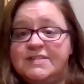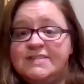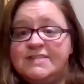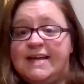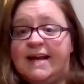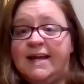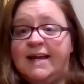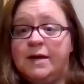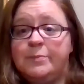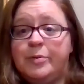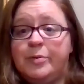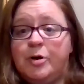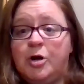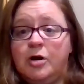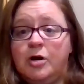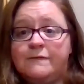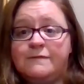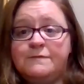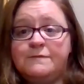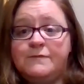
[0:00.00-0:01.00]
the second
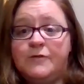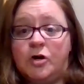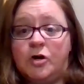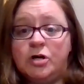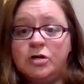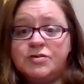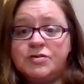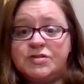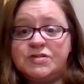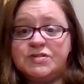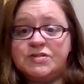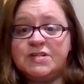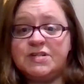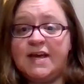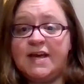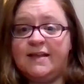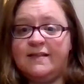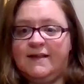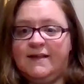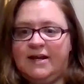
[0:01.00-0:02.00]
part first,
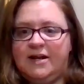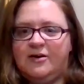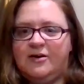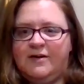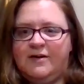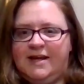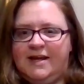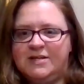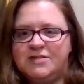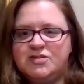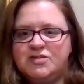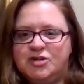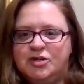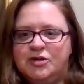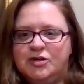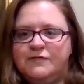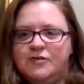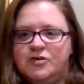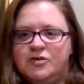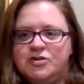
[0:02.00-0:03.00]
and then I'll answer
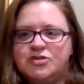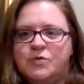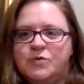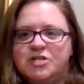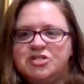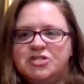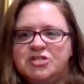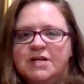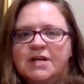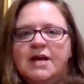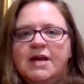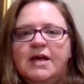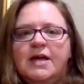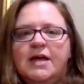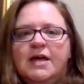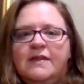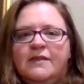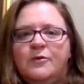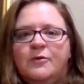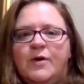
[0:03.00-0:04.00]
your first question.
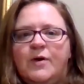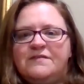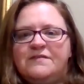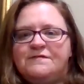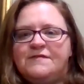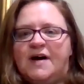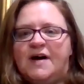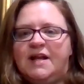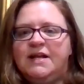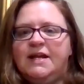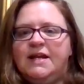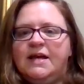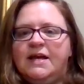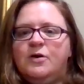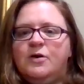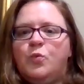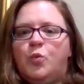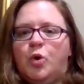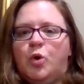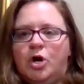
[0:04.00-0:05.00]
The way
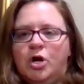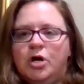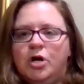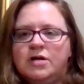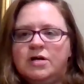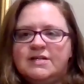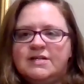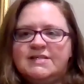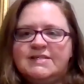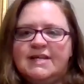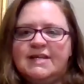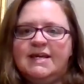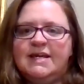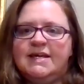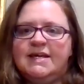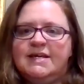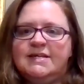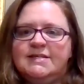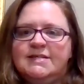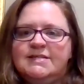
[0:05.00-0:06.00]
funding works
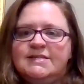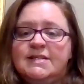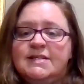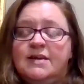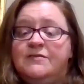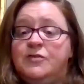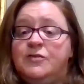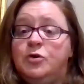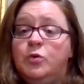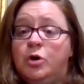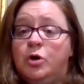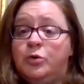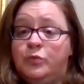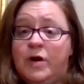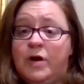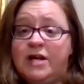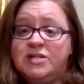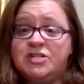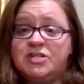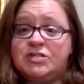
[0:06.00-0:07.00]
is if you are
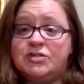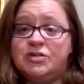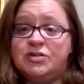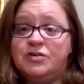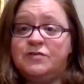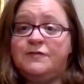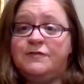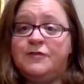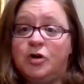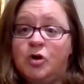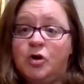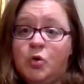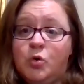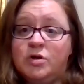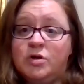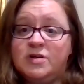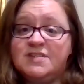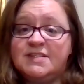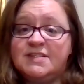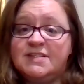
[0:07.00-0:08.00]
registered for
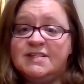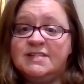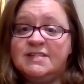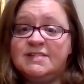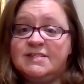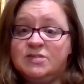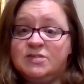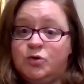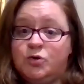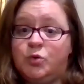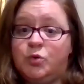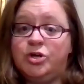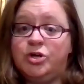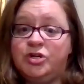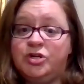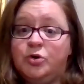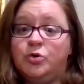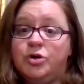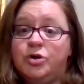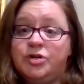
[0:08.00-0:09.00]
courses
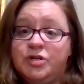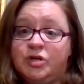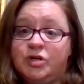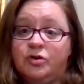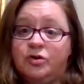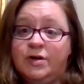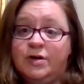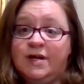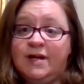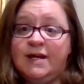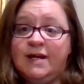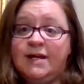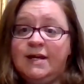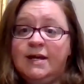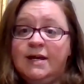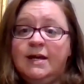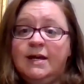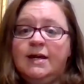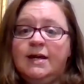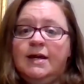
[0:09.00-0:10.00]
toward your
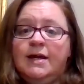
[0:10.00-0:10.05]
degree,